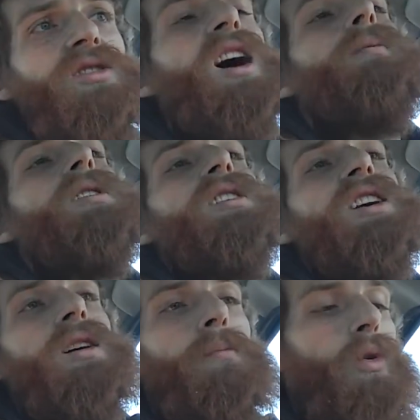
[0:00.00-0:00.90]
you're not really
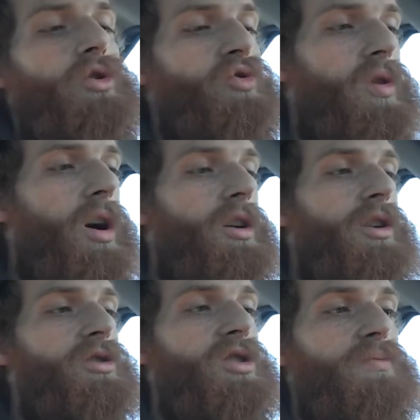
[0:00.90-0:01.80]
getting more drunk.
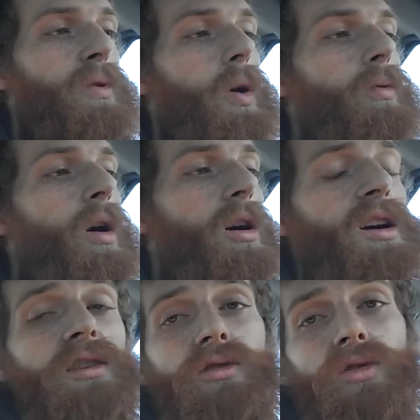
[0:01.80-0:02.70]
You're just
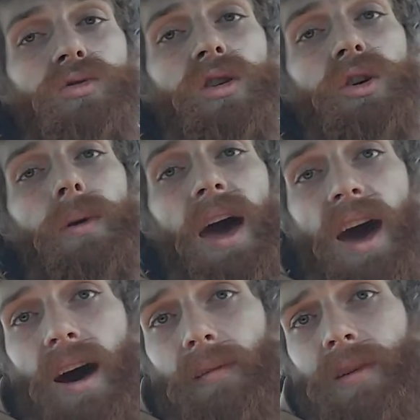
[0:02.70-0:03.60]
prolonging the drunk you
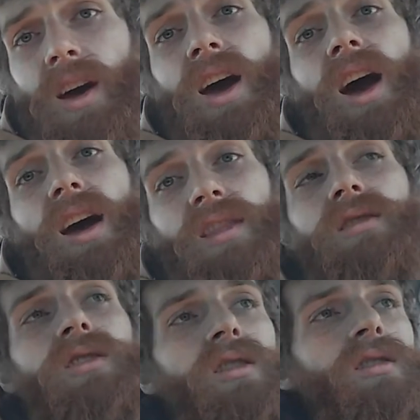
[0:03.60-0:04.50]
have, and
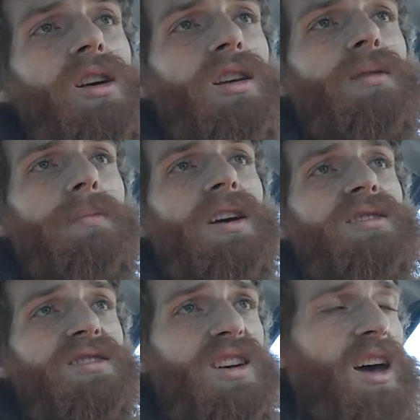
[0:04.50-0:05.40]
then you're going to lead to being
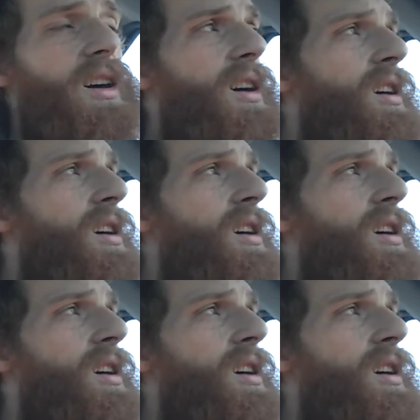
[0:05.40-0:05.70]
sick.